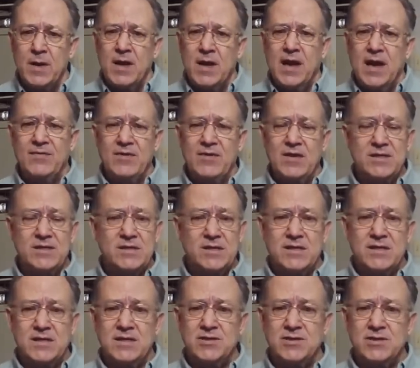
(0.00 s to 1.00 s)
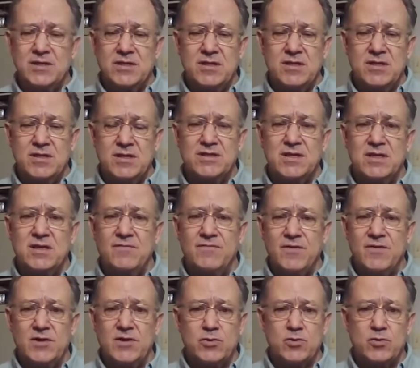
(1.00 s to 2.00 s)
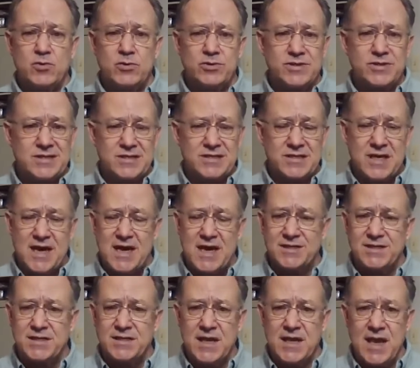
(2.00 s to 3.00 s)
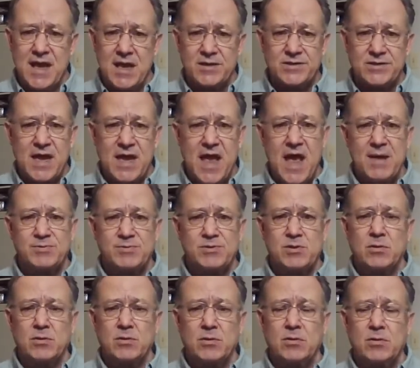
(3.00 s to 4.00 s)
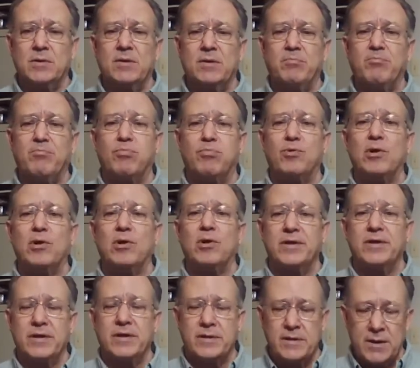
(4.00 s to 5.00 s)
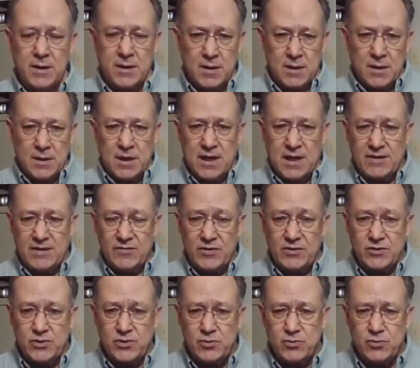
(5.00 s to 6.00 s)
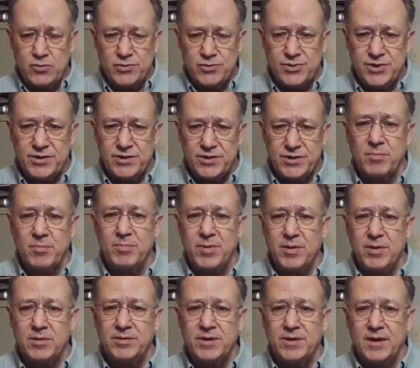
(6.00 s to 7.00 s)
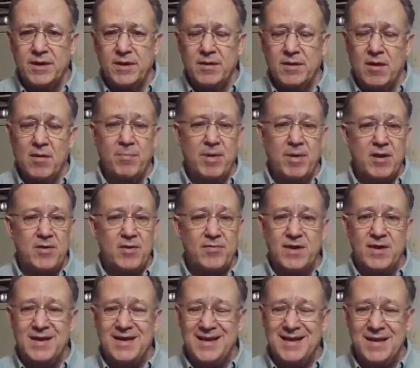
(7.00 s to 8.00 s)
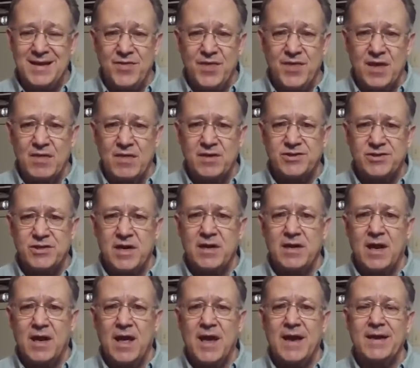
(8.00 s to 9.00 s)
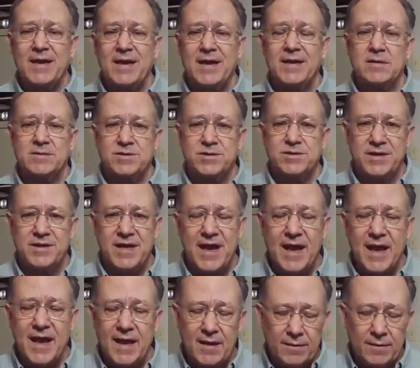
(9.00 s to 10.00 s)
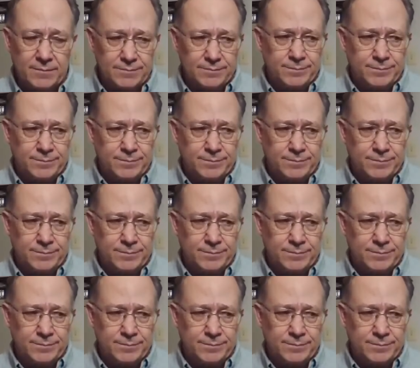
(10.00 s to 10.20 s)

And these individuals, these guys and gals, absolutely brilliant. And the tools that they're building are better than anything that's online today.